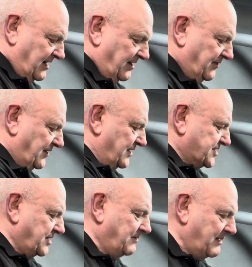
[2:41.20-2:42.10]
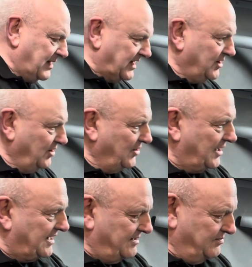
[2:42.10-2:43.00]
for a ceramic
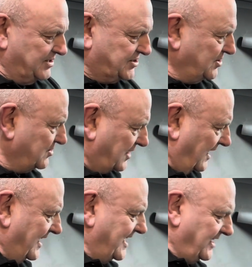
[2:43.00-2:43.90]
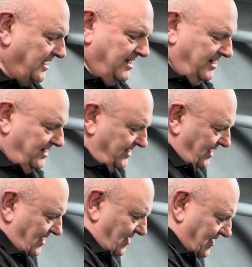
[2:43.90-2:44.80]
coating, but it's so clean, you
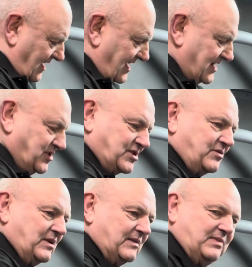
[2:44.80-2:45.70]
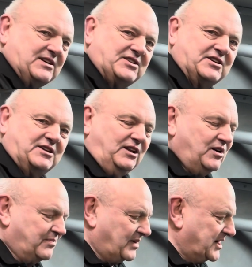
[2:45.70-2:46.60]
know, clean. It's just the word blasted. It's a
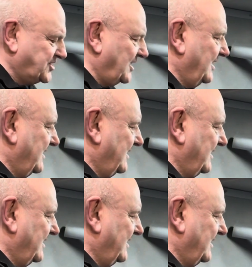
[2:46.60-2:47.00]
low pressure.